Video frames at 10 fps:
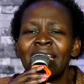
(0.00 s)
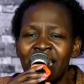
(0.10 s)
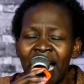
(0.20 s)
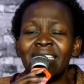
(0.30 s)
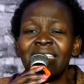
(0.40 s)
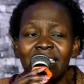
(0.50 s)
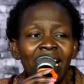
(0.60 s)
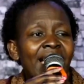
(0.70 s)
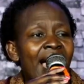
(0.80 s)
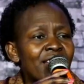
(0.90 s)
That is
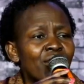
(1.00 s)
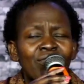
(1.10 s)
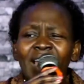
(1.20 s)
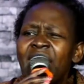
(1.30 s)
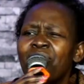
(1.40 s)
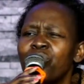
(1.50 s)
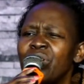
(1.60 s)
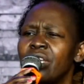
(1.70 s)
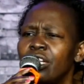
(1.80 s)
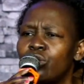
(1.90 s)
the kind of life
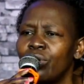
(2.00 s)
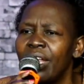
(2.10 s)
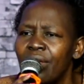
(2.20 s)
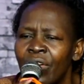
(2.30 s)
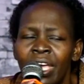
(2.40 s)
we need to live.